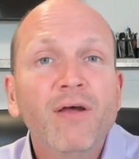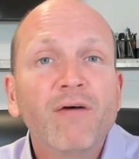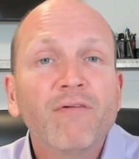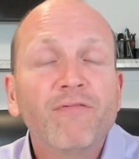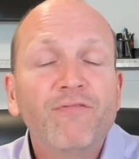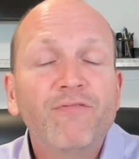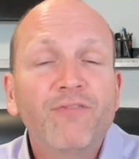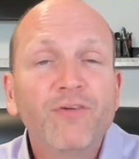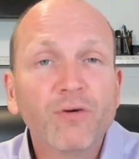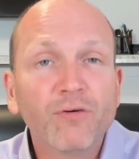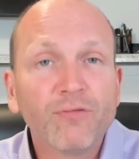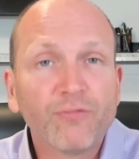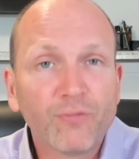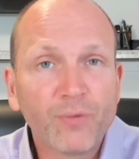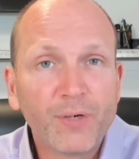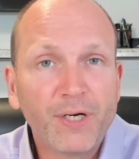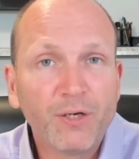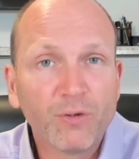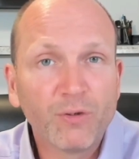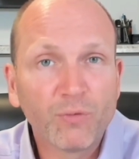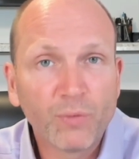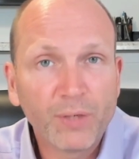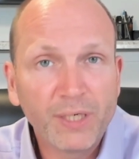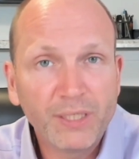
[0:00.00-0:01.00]
feel free
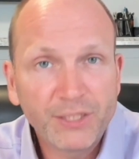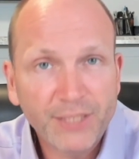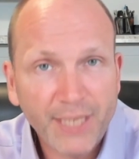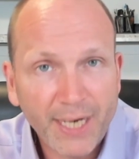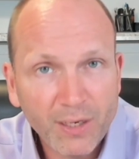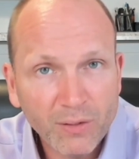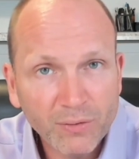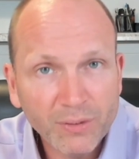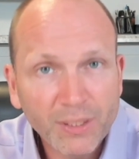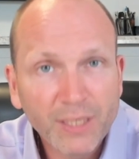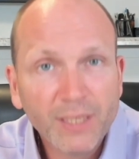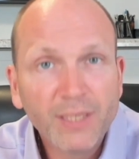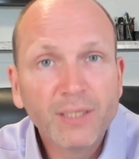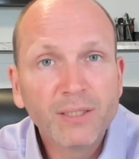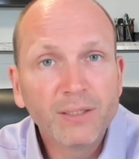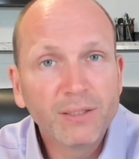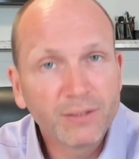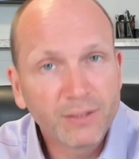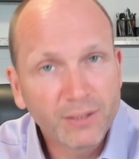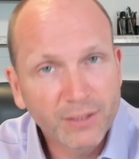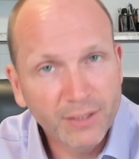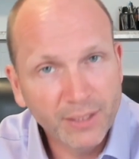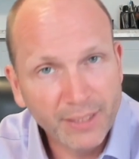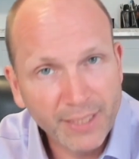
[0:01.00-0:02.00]
to reach out,
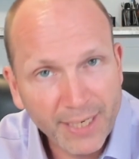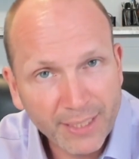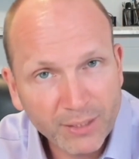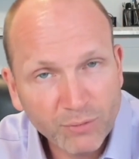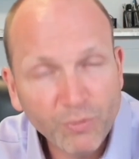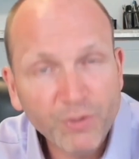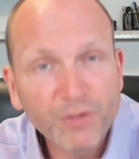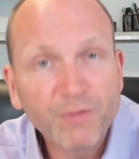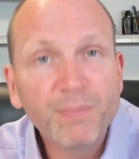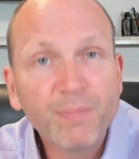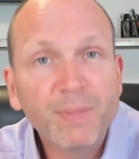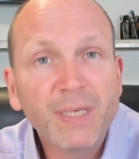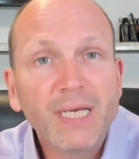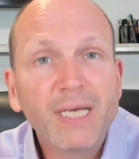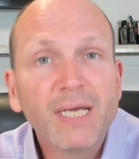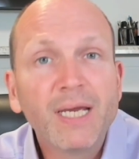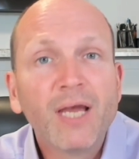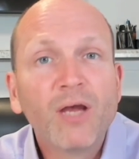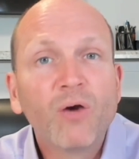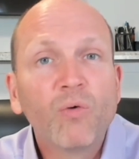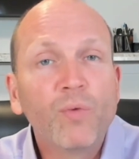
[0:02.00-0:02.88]
connect with me.